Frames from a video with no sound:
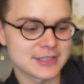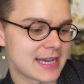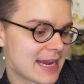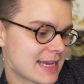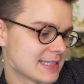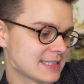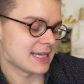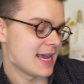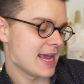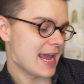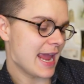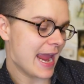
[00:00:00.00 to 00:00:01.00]
Science.
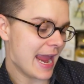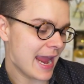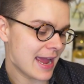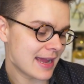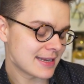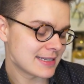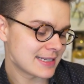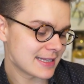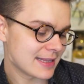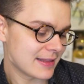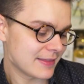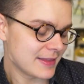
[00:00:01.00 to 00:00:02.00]
And
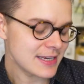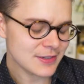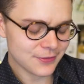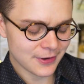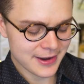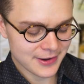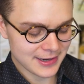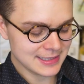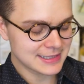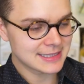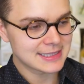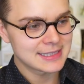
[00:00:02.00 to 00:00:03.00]
this
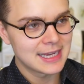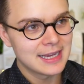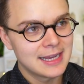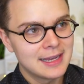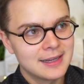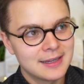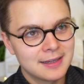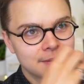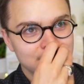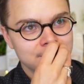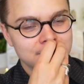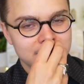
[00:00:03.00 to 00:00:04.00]
fragrance,
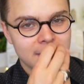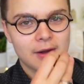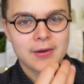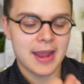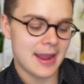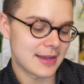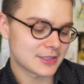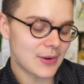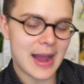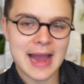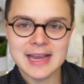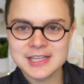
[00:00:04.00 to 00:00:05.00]
Okay,
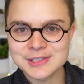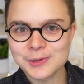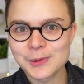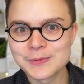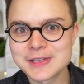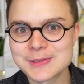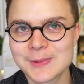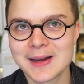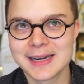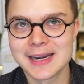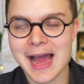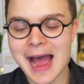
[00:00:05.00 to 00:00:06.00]
so I sold this
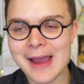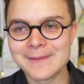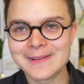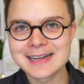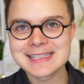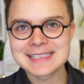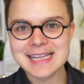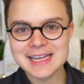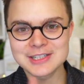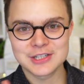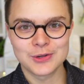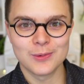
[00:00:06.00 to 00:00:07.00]
one, I wanna
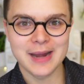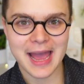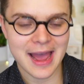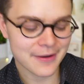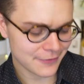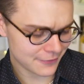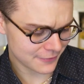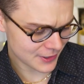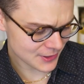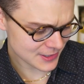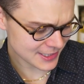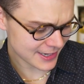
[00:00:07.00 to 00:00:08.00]
say two and a half
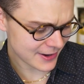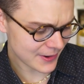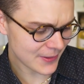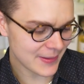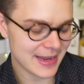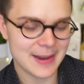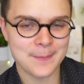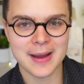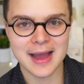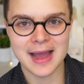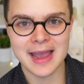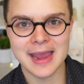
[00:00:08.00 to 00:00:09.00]
years ago in
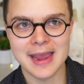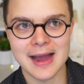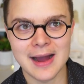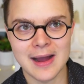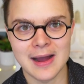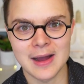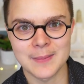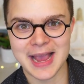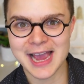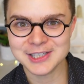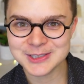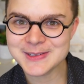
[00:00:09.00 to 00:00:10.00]
my, um, I
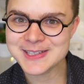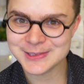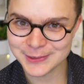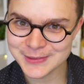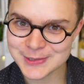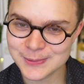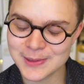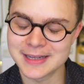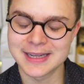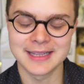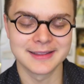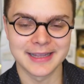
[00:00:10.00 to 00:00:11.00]
actually sold this
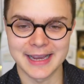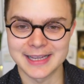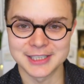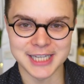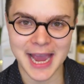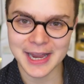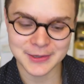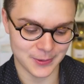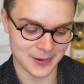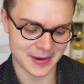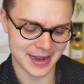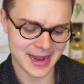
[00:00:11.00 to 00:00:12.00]
one in like
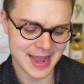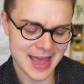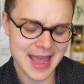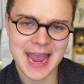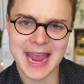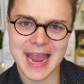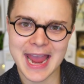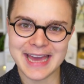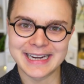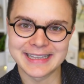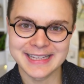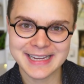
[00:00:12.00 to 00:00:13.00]
January.
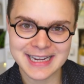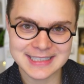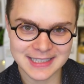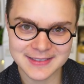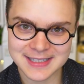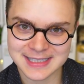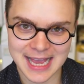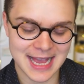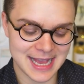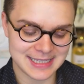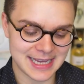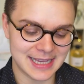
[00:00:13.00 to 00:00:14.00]
And I think I did this
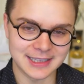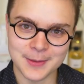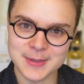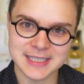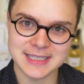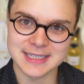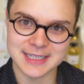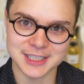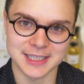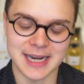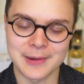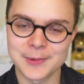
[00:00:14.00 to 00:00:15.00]
as a limited
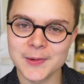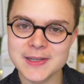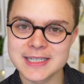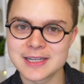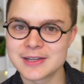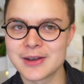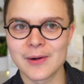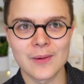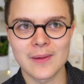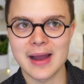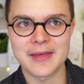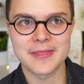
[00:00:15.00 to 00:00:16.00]
edition. I really didn't
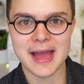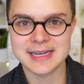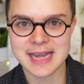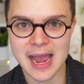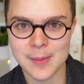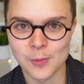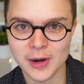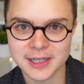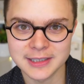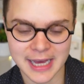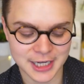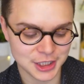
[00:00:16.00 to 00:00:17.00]
know at that time what
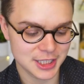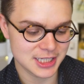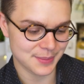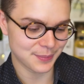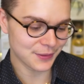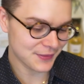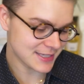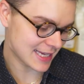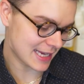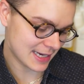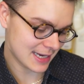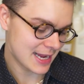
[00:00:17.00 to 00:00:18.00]
collection to put this
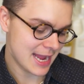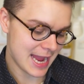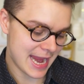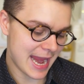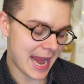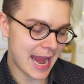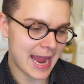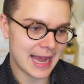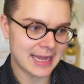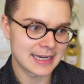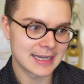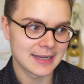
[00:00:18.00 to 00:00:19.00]
in.
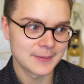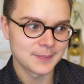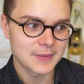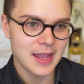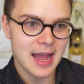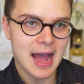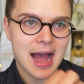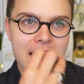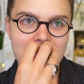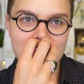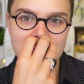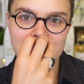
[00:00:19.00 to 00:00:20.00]
And
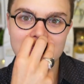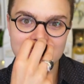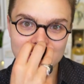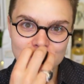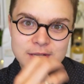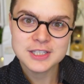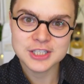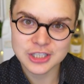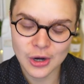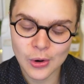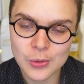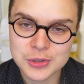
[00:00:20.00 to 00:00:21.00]
it was
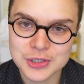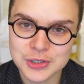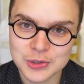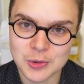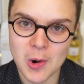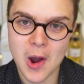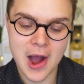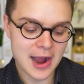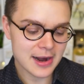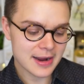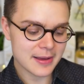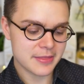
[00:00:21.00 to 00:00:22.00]
so
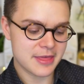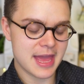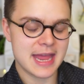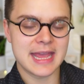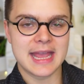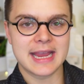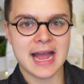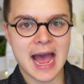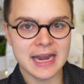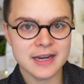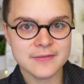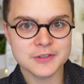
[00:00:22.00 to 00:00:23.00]
strong that it
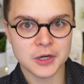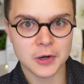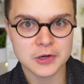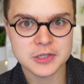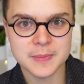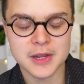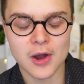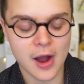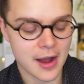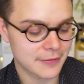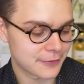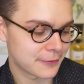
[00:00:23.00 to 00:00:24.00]
kind of turned me
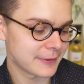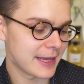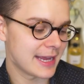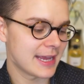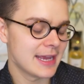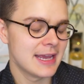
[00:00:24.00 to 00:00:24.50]
off. Like